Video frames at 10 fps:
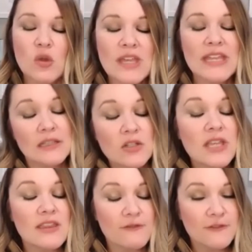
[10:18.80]
can look
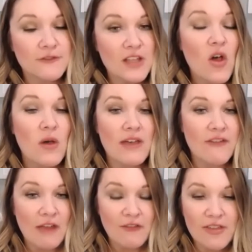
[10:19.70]
at the flow of
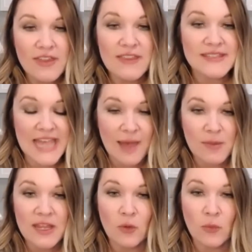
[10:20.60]
everything that's
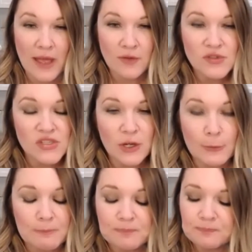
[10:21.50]
happening around you
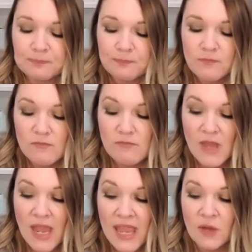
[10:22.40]

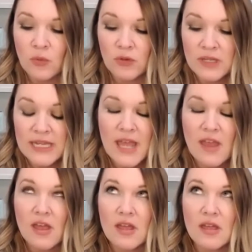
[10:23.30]
and really
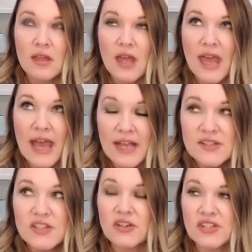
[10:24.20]

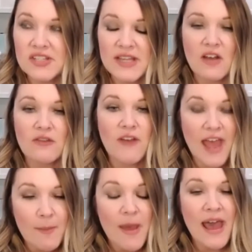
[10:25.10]
ask yourself,
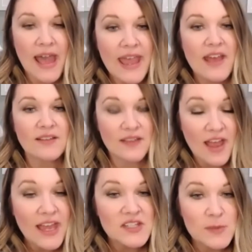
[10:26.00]
am I
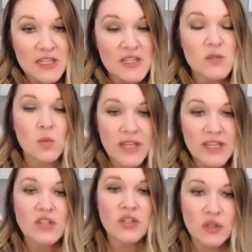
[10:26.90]
aligned? Because
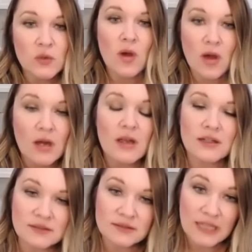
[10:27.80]
when you are
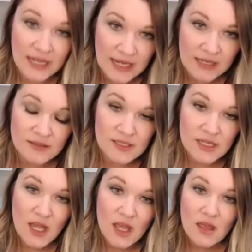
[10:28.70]
aligned,
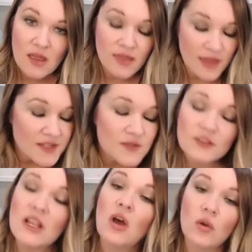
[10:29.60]
things
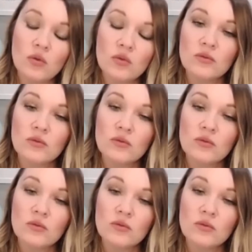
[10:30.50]
flow,